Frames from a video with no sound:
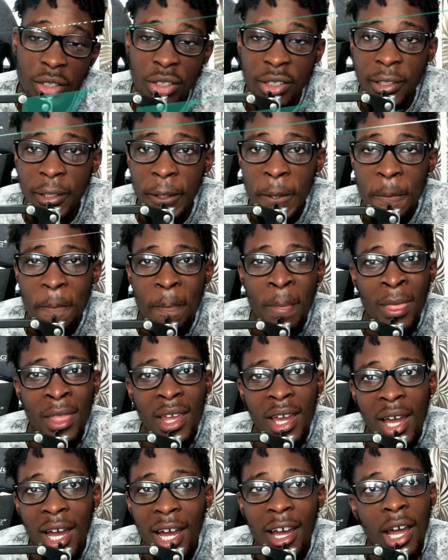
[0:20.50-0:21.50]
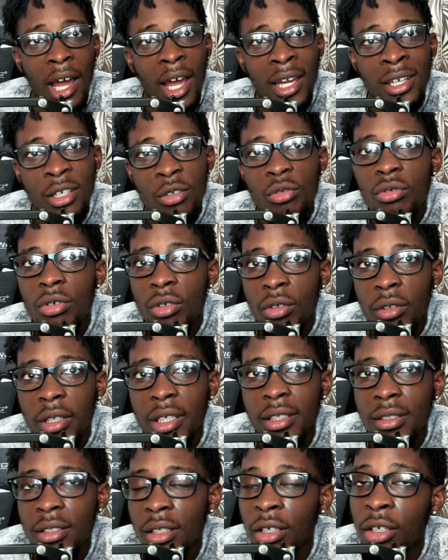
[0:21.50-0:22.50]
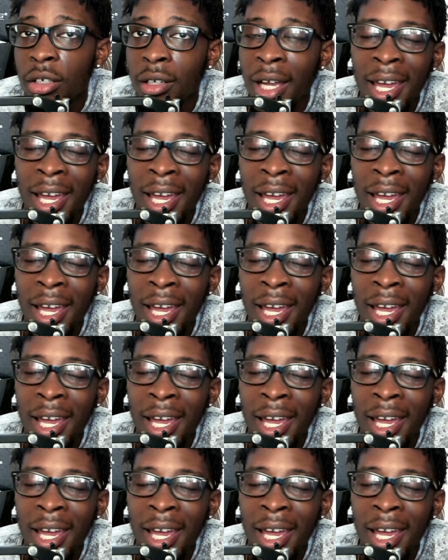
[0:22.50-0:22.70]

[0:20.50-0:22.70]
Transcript: You see, I do know this girl.